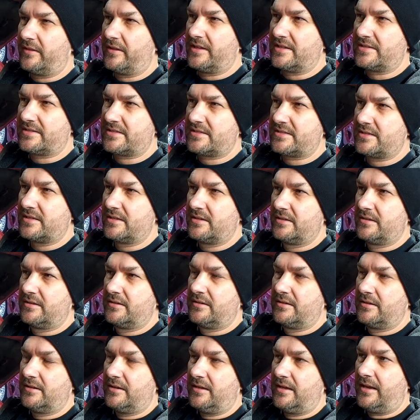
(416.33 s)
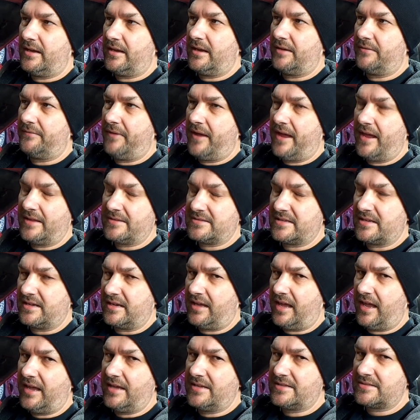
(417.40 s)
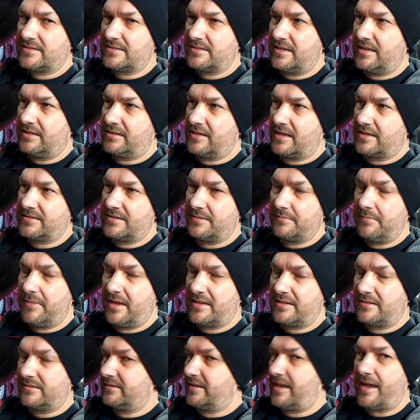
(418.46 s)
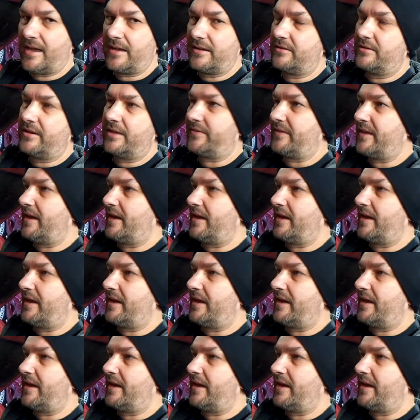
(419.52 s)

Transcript: this in advance in case it doesn't make... Yeah, you get